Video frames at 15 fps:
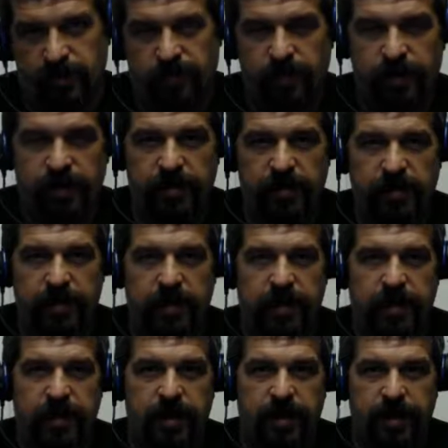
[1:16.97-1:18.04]
Well,
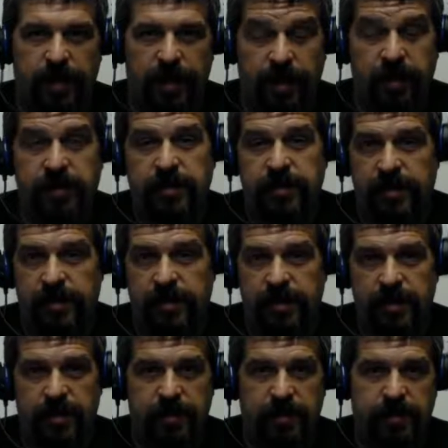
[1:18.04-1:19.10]
I did
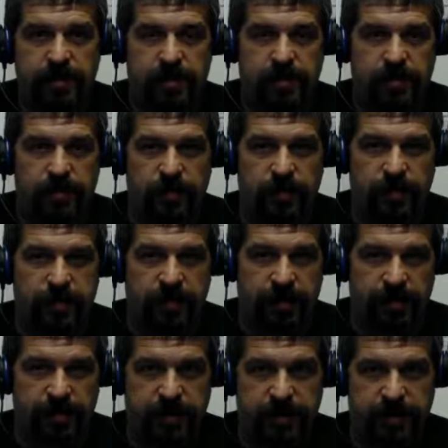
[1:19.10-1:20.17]
a sort of a
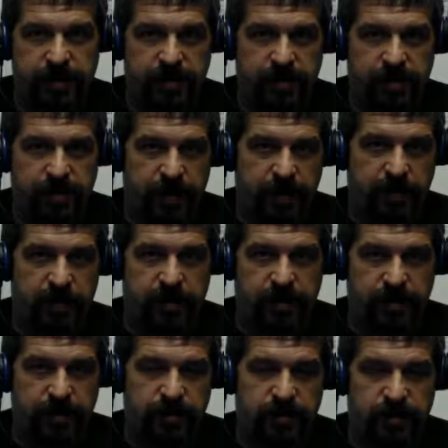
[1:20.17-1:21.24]
side-by-side comparison
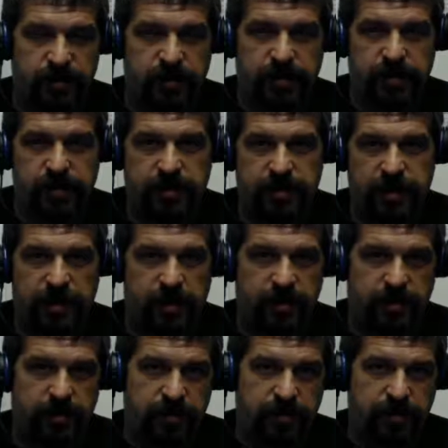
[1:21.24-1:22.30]
that you can see. I
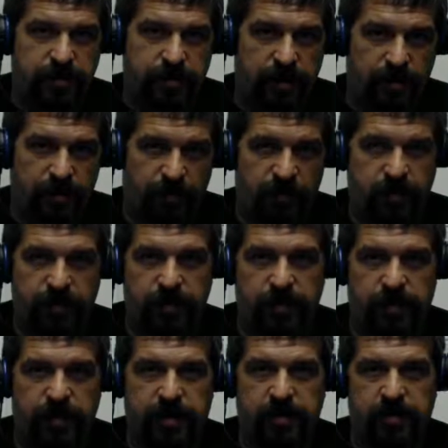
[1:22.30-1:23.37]
am also doing
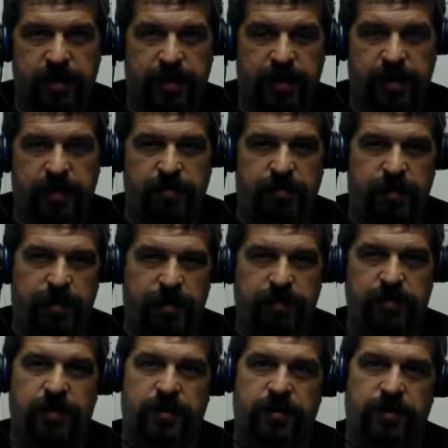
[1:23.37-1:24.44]
a companion blog
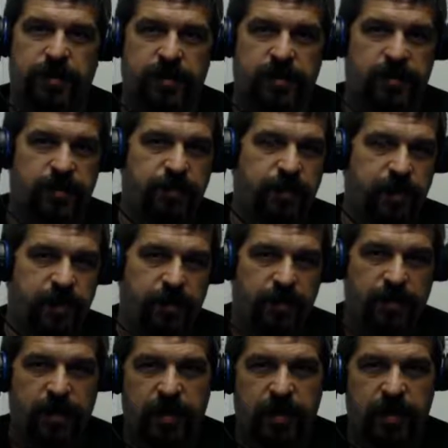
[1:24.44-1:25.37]
post to this video